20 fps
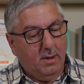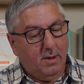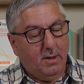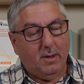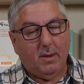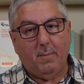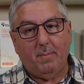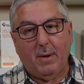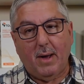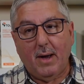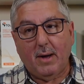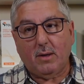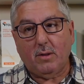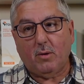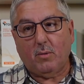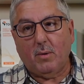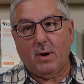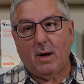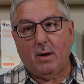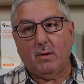in the back of
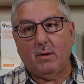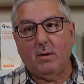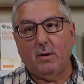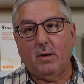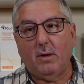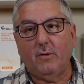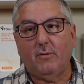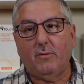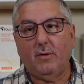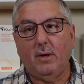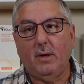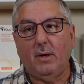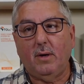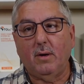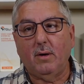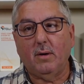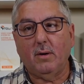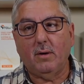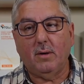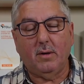the router, you can see
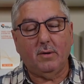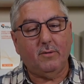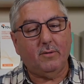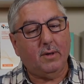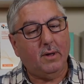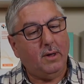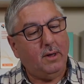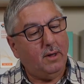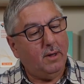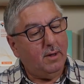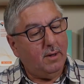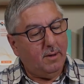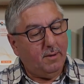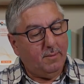here is the